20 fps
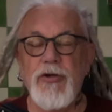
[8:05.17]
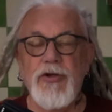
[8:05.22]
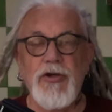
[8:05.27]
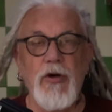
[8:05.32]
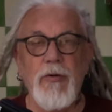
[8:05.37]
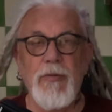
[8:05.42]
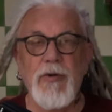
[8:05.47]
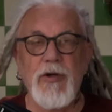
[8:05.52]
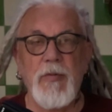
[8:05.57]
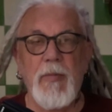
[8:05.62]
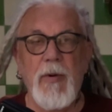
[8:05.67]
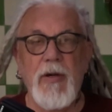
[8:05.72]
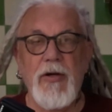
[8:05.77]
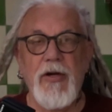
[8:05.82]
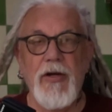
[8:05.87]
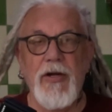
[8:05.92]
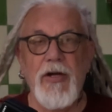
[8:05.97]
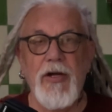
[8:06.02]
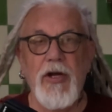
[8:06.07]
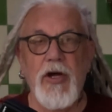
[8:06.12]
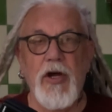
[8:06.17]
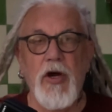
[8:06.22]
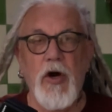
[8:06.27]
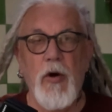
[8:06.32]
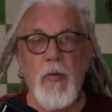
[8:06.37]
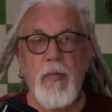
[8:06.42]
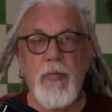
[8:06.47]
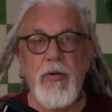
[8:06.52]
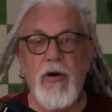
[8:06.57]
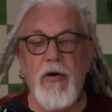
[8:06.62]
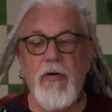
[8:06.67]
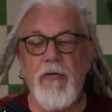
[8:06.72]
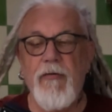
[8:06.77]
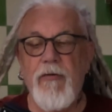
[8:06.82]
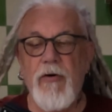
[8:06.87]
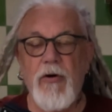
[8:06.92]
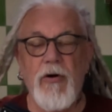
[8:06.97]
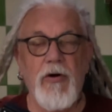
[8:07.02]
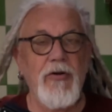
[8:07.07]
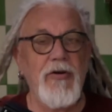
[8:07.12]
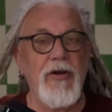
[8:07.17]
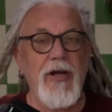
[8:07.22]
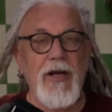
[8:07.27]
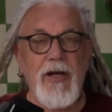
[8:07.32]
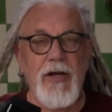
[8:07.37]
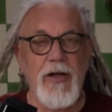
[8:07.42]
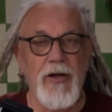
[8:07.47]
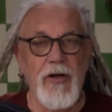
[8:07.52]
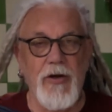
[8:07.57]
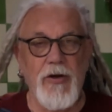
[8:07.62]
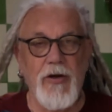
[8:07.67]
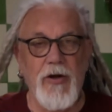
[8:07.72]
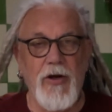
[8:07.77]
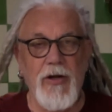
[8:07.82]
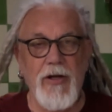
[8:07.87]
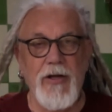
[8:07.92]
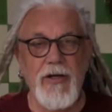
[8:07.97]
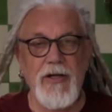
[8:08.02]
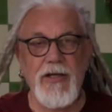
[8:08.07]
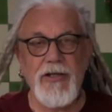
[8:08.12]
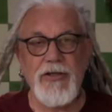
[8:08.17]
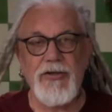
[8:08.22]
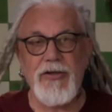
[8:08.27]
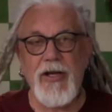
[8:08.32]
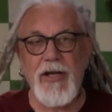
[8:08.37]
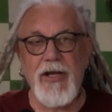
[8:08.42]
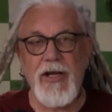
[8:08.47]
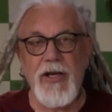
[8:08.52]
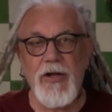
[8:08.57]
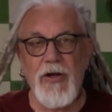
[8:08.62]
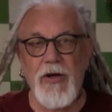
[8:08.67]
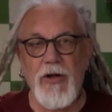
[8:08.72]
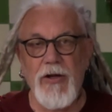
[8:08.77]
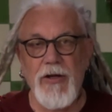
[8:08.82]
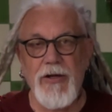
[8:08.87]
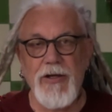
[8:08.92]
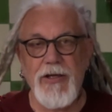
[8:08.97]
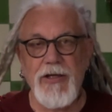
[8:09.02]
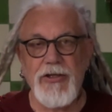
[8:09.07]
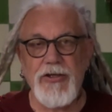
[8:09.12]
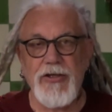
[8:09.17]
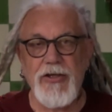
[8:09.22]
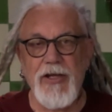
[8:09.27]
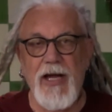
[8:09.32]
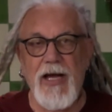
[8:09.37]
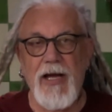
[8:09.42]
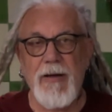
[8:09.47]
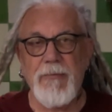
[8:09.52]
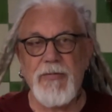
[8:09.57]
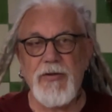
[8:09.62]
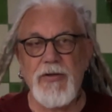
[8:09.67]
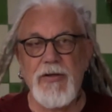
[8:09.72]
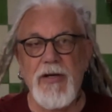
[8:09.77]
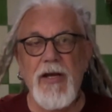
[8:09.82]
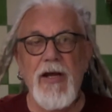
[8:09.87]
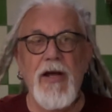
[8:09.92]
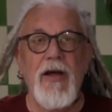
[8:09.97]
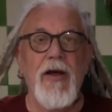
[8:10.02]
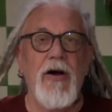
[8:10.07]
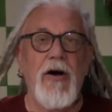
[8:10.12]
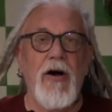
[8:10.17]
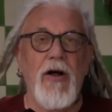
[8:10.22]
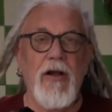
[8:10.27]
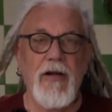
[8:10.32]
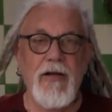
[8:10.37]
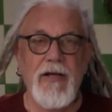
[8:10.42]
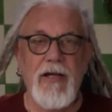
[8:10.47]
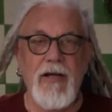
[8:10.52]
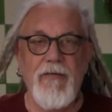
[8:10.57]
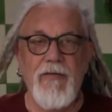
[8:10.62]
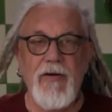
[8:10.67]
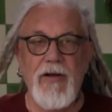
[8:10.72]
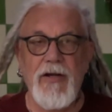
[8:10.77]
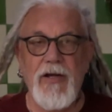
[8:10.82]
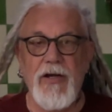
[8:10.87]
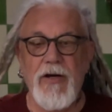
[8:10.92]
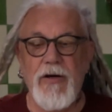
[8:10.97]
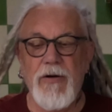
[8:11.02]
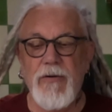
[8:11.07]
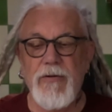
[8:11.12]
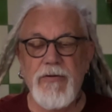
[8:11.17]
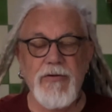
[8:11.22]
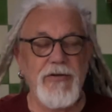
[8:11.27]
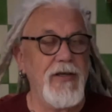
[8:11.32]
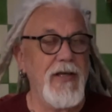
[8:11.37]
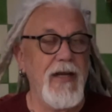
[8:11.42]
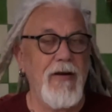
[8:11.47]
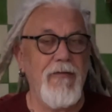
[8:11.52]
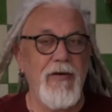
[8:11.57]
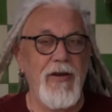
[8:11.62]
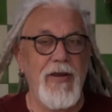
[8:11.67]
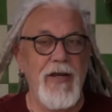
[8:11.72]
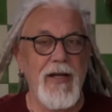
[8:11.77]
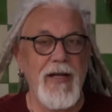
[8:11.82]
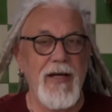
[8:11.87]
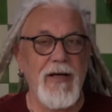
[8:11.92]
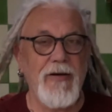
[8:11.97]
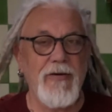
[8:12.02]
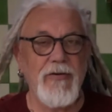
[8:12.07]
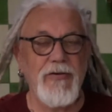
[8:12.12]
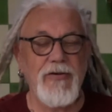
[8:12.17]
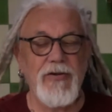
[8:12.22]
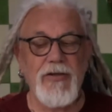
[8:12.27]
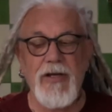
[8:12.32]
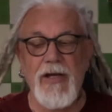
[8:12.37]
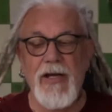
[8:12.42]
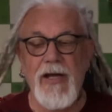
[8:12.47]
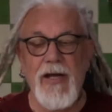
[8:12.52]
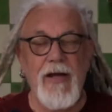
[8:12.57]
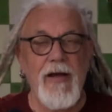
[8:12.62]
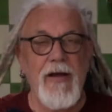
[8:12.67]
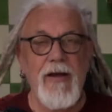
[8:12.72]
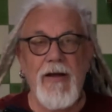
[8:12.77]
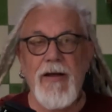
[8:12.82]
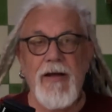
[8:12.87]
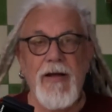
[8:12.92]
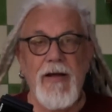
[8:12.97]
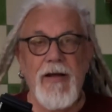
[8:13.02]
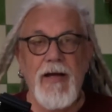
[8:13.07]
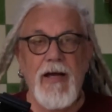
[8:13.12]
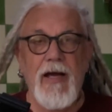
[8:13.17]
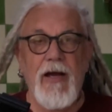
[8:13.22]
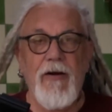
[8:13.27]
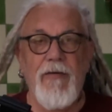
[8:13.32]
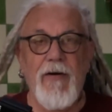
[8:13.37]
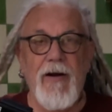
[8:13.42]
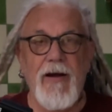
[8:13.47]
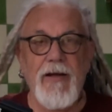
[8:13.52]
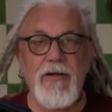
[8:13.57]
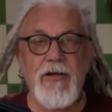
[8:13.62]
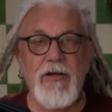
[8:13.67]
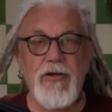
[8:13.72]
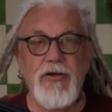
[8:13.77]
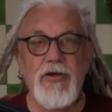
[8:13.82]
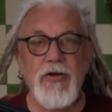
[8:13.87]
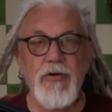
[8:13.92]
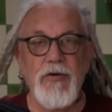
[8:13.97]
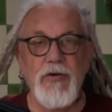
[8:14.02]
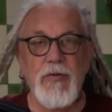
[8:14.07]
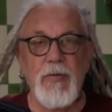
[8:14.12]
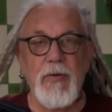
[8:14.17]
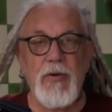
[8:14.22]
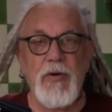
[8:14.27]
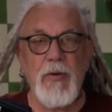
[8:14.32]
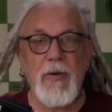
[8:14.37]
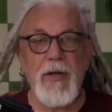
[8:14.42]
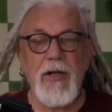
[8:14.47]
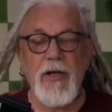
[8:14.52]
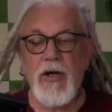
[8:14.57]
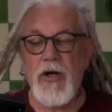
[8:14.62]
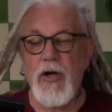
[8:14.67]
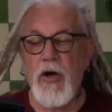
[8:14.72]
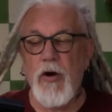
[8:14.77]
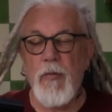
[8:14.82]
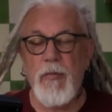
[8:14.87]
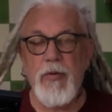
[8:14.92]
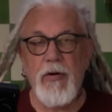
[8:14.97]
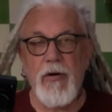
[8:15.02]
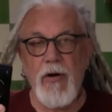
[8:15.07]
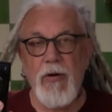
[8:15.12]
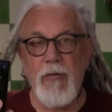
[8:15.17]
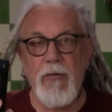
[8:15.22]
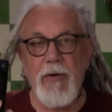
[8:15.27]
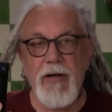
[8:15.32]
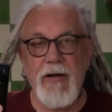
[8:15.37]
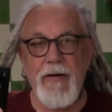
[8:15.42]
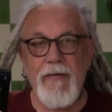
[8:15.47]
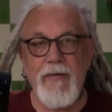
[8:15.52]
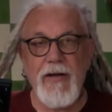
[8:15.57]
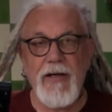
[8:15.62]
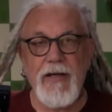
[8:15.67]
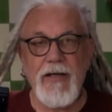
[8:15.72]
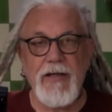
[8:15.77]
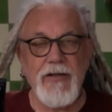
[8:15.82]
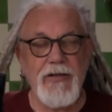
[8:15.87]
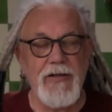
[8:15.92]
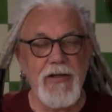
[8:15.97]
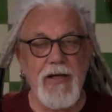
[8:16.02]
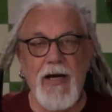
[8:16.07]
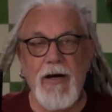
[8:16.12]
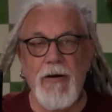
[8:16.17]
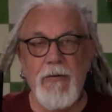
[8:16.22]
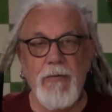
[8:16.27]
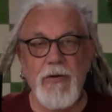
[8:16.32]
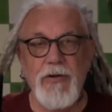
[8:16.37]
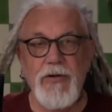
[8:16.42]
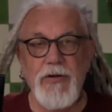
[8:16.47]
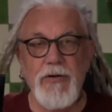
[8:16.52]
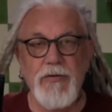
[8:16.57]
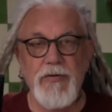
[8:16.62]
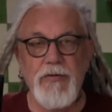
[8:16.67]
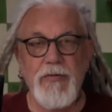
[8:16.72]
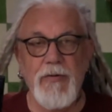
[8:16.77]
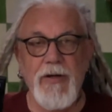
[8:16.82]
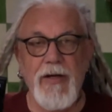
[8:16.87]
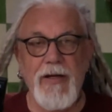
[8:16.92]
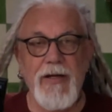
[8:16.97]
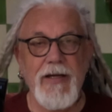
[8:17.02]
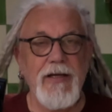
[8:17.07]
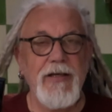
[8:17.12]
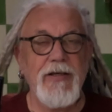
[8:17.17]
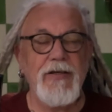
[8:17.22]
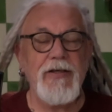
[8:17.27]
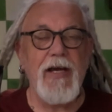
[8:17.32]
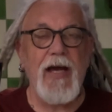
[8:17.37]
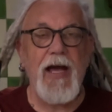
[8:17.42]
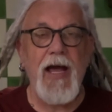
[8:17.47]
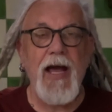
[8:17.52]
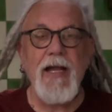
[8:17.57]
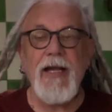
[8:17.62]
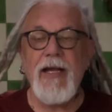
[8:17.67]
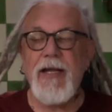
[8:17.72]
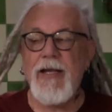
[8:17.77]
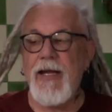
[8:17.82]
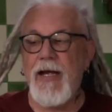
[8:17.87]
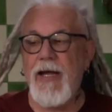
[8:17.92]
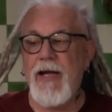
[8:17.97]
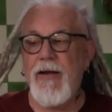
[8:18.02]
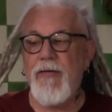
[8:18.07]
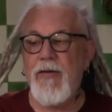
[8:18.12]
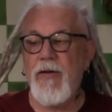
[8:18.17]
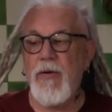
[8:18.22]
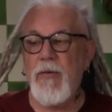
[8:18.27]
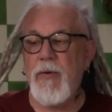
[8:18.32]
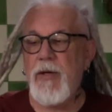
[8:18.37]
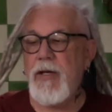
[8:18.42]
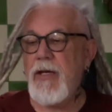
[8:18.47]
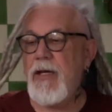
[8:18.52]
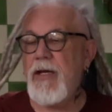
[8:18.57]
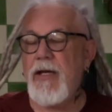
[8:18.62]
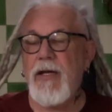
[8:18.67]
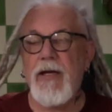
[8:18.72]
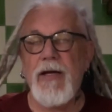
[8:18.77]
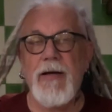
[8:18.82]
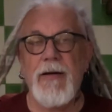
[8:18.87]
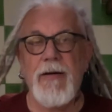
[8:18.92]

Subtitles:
It's so much better than a GoPro for taking on holidays, taking holiday snaps, holiday videos and everything else. If I had to choose between a GoPro and one of these, I would use one of these any day of the week.